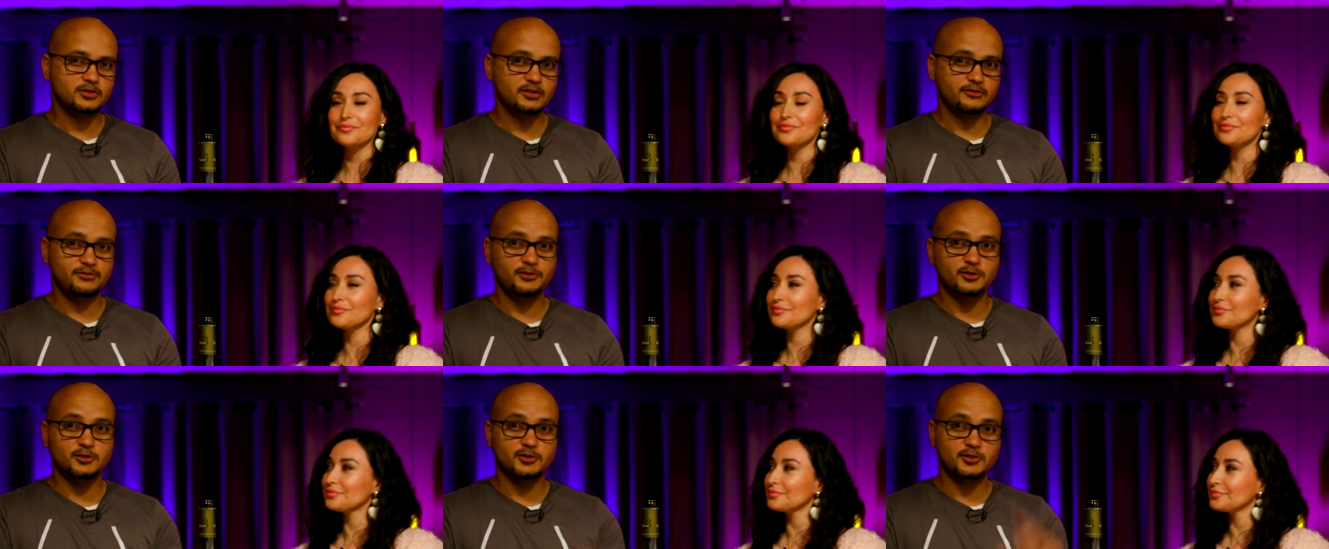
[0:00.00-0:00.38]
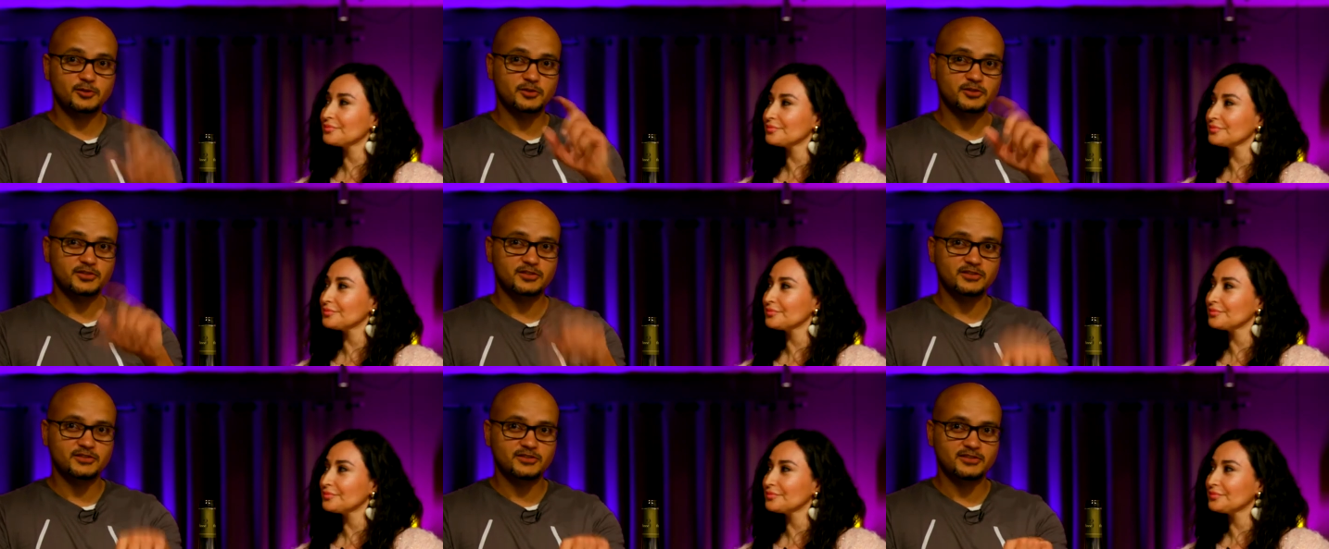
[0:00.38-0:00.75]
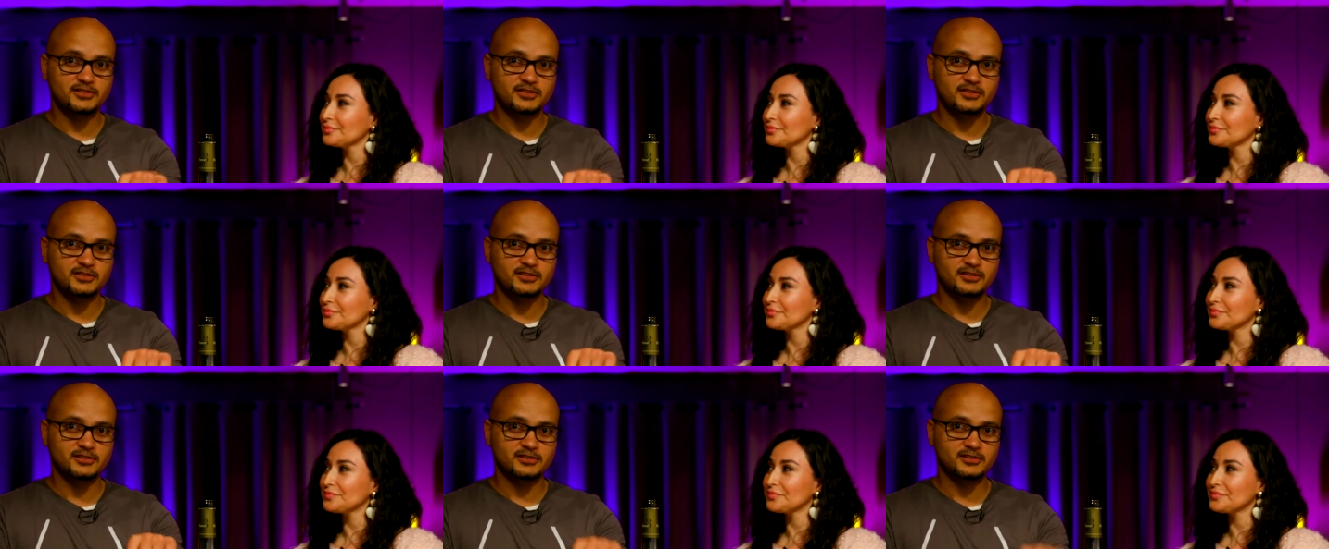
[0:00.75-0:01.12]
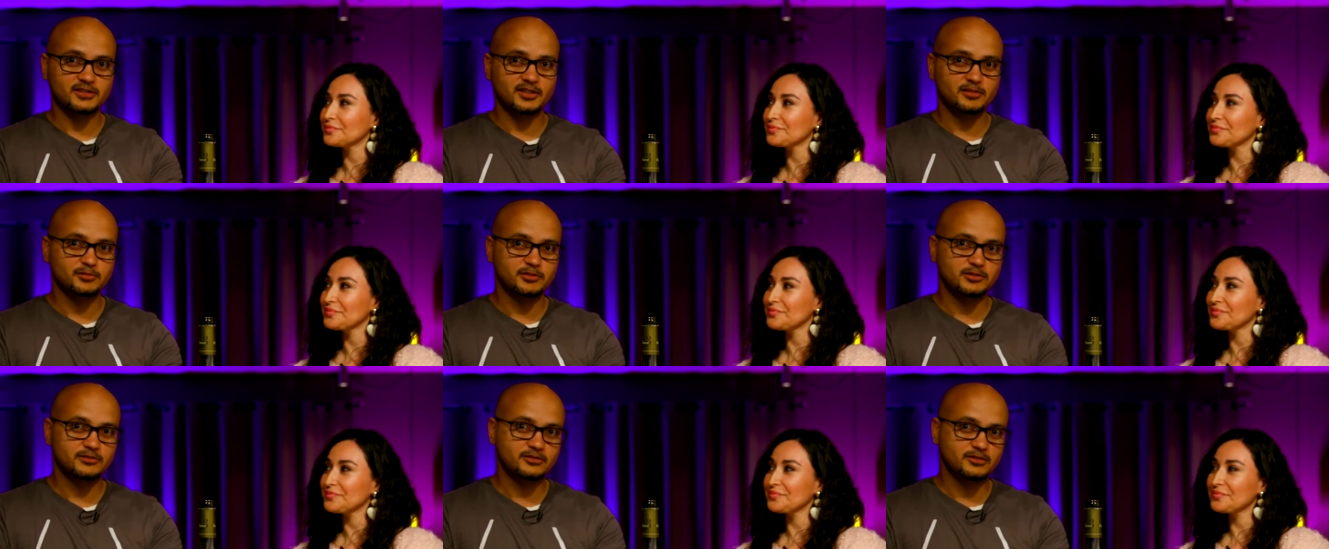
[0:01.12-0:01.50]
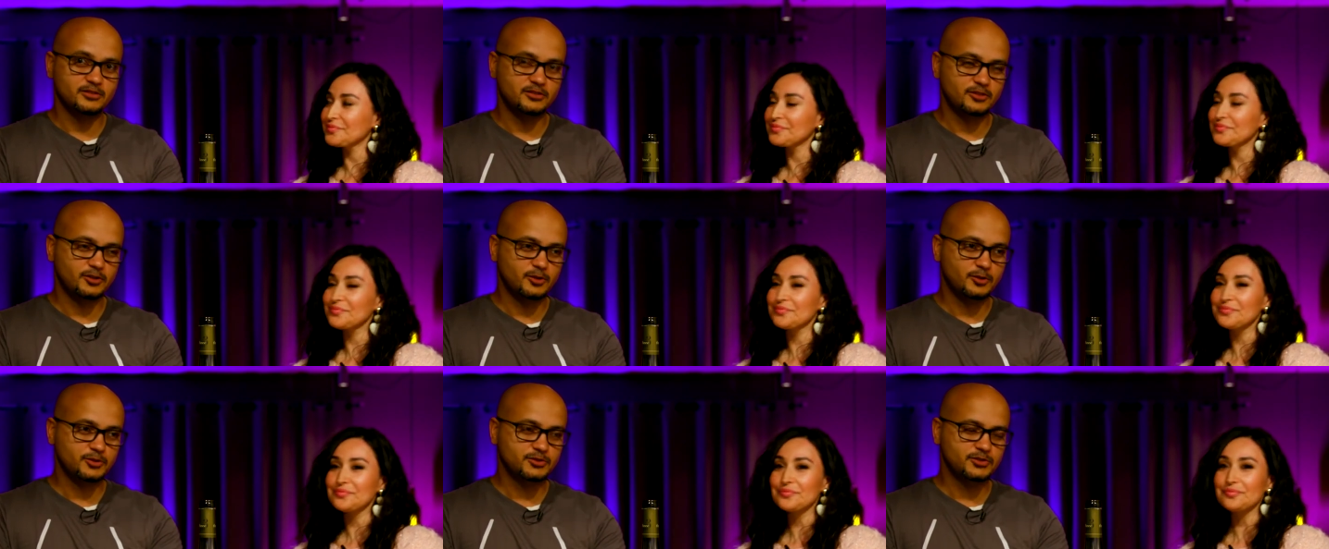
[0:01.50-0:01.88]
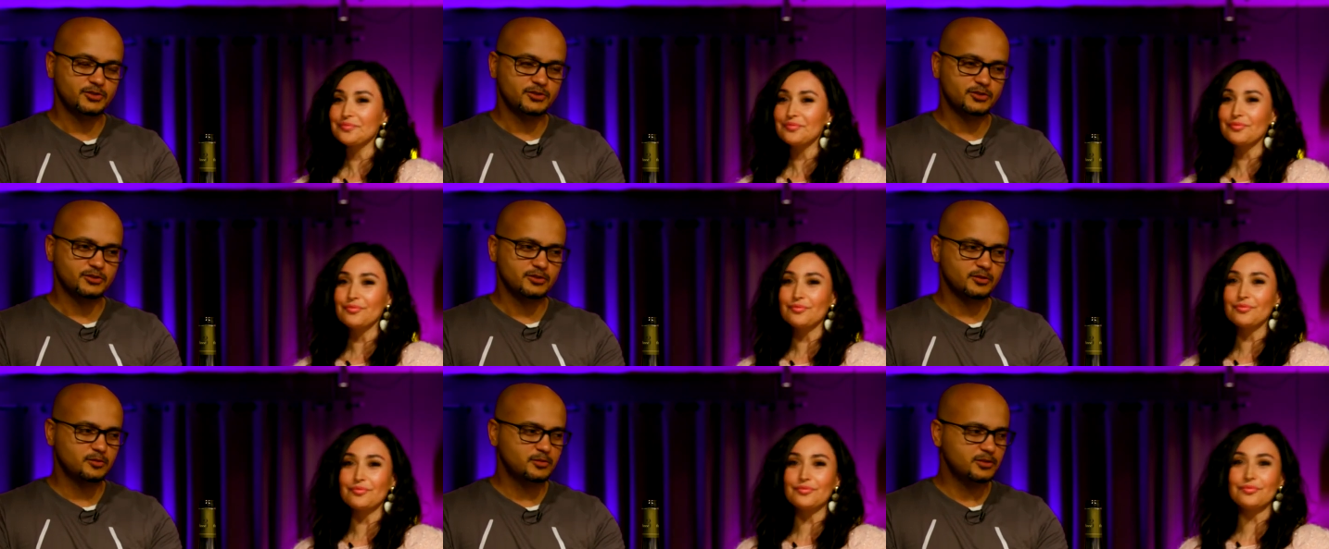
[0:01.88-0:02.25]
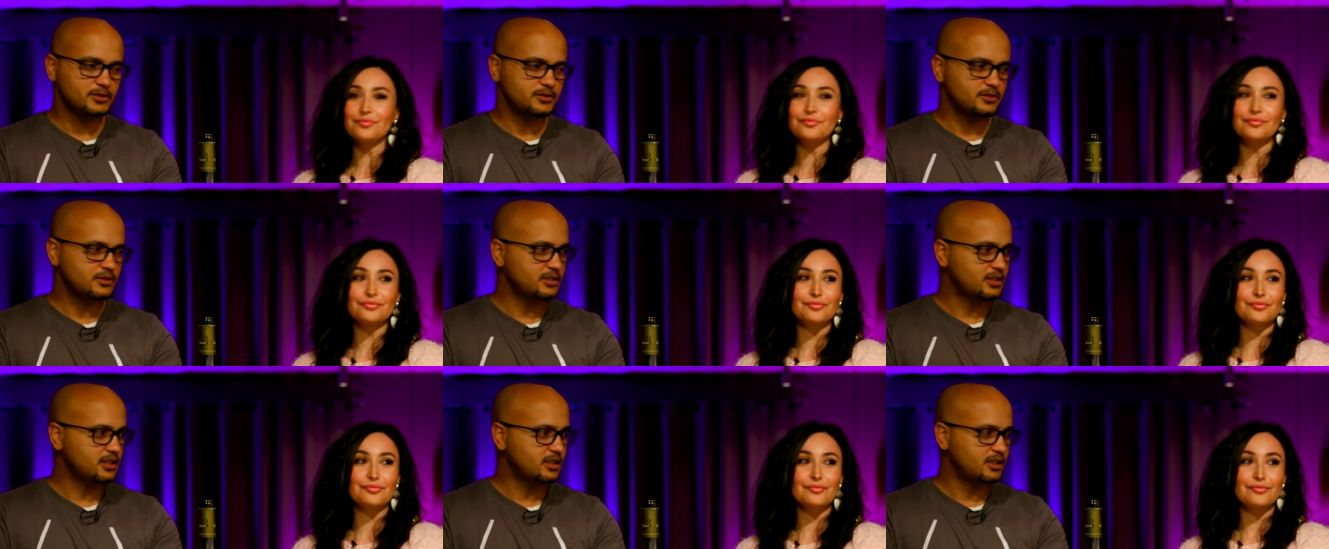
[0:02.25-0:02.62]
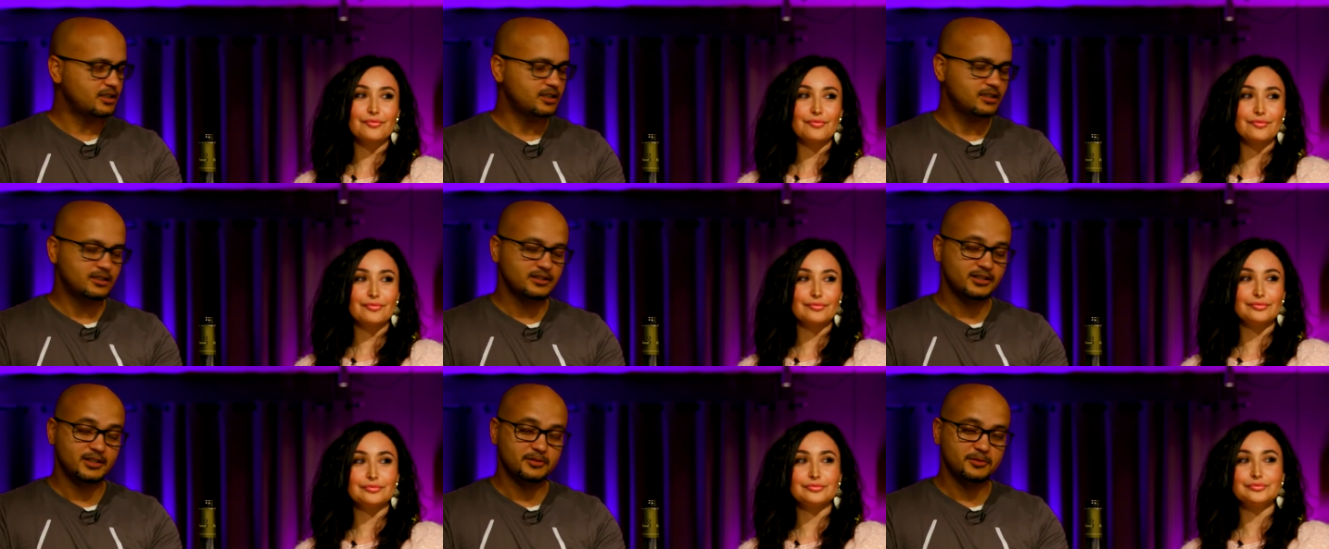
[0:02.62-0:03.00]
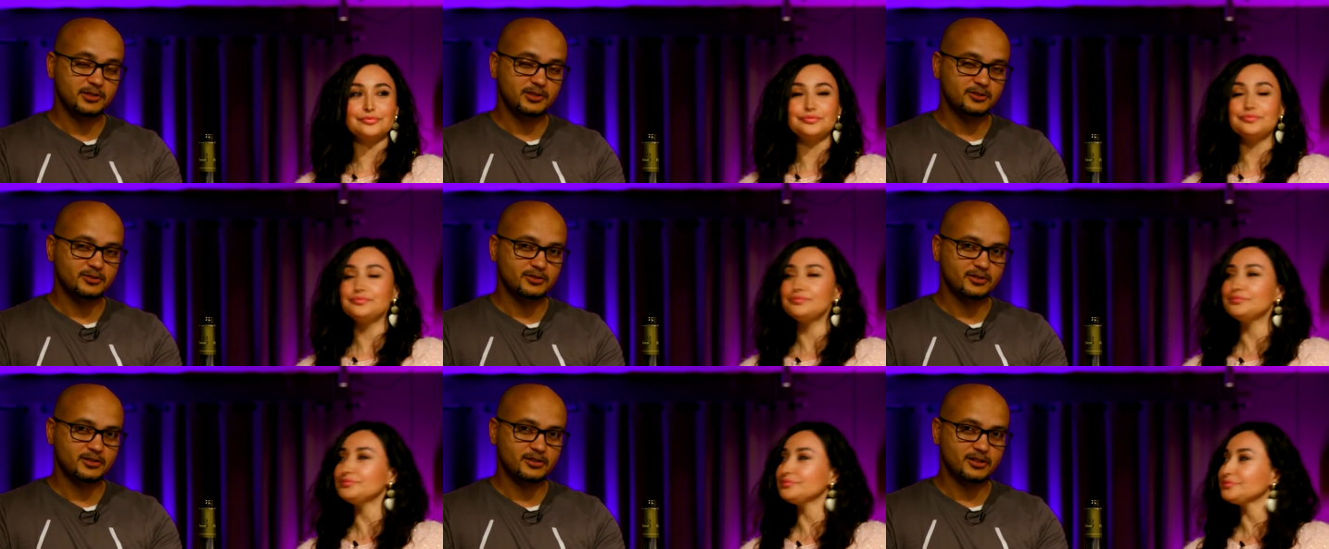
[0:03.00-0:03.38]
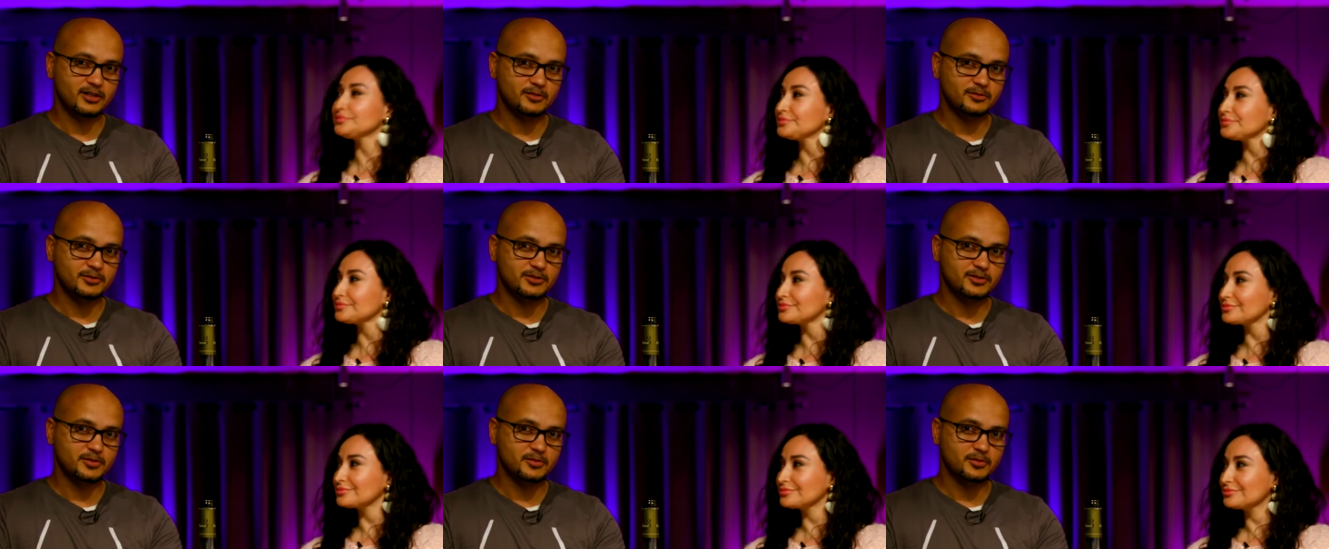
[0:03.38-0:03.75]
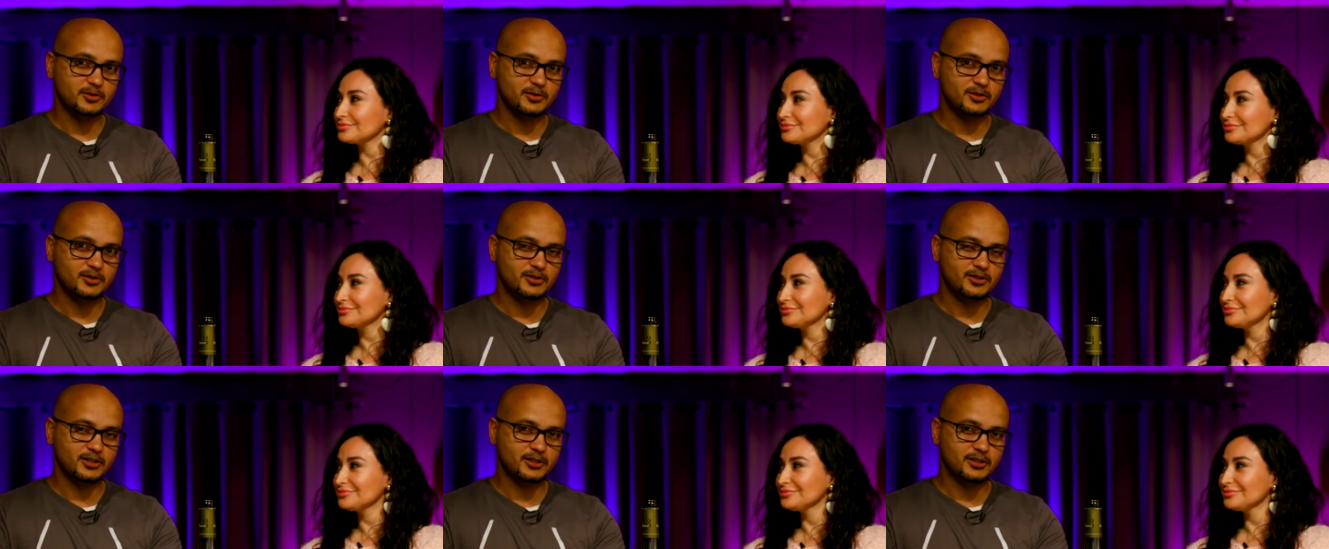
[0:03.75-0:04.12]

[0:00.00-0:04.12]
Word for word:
Speaker 1: if you're interested in seeing a segment on Old Sugar Mill, let me know in the comments below.